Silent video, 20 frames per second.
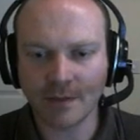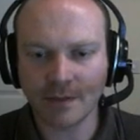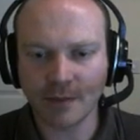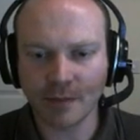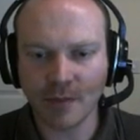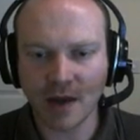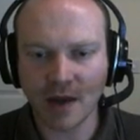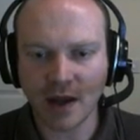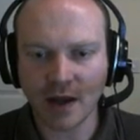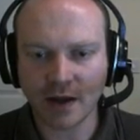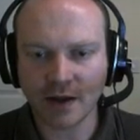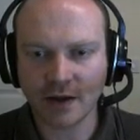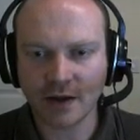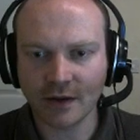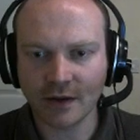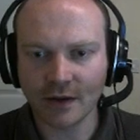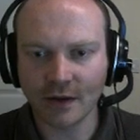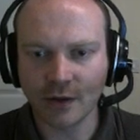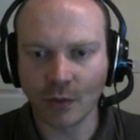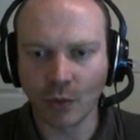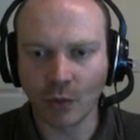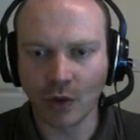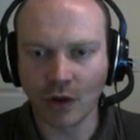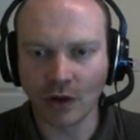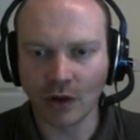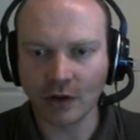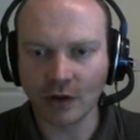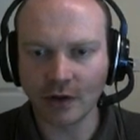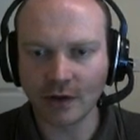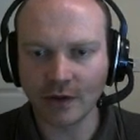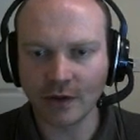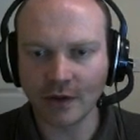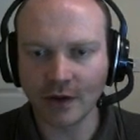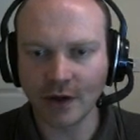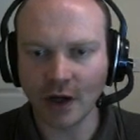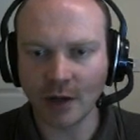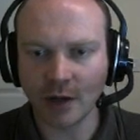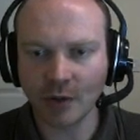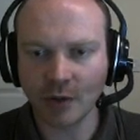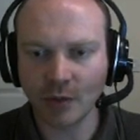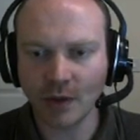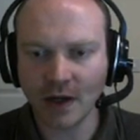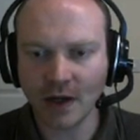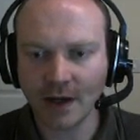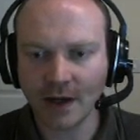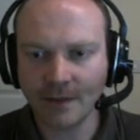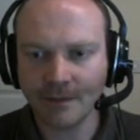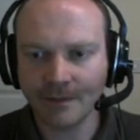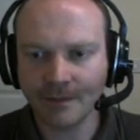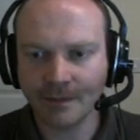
make the wool the normal way.